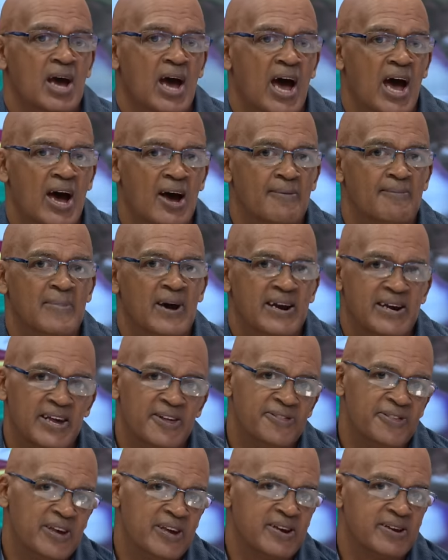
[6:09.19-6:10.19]
Um, and
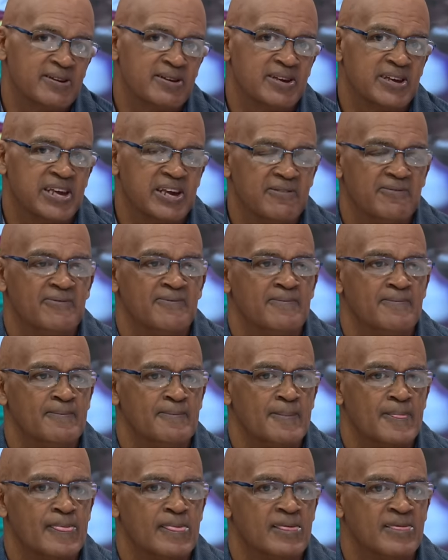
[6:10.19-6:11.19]
I think,
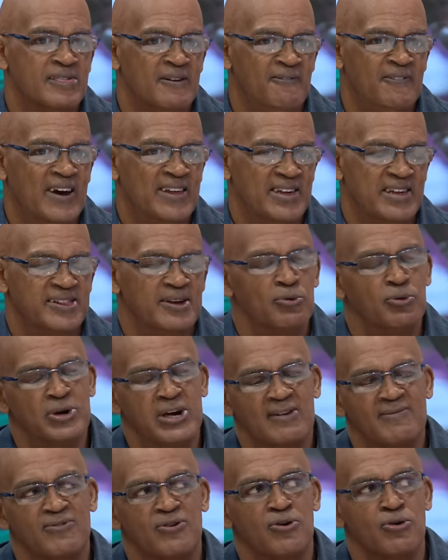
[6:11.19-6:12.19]
given the fact that they
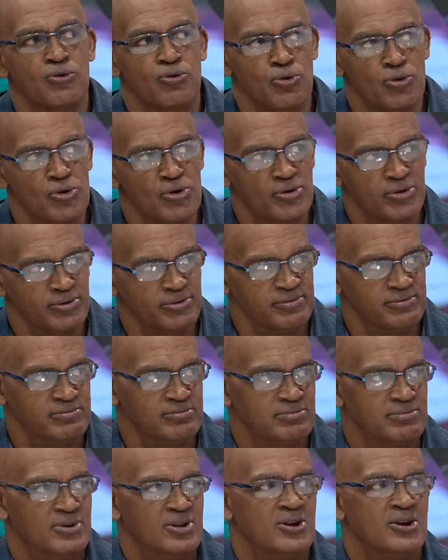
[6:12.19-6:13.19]
would have grown
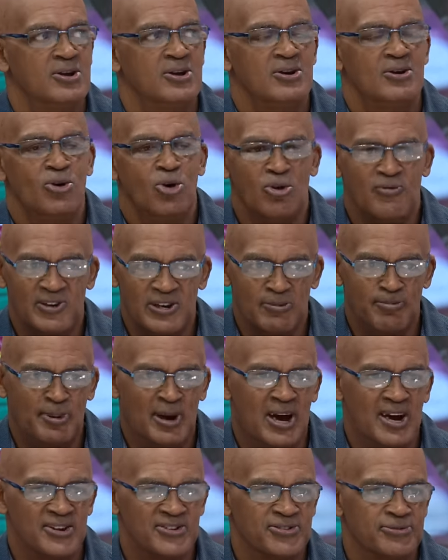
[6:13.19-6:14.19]
yes. over the
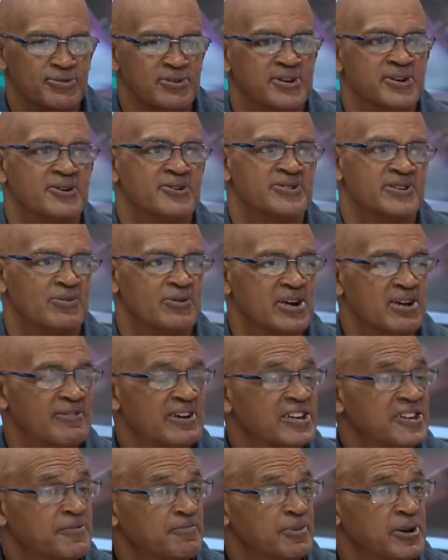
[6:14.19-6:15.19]
past three years, they would have
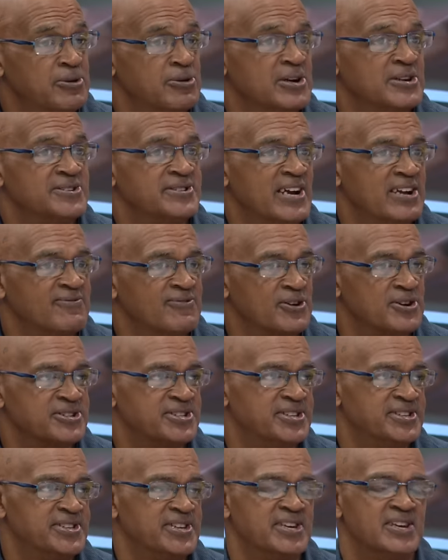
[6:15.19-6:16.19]
experienced
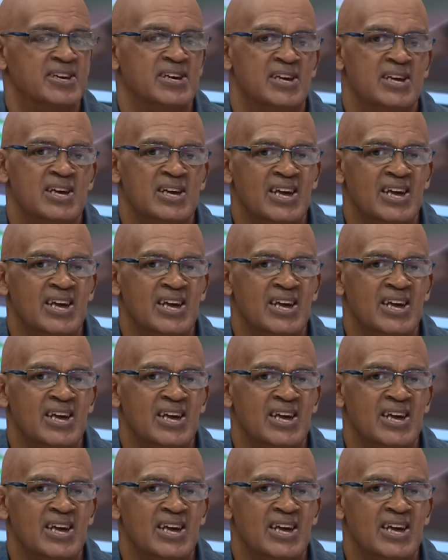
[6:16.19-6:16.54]
adversity.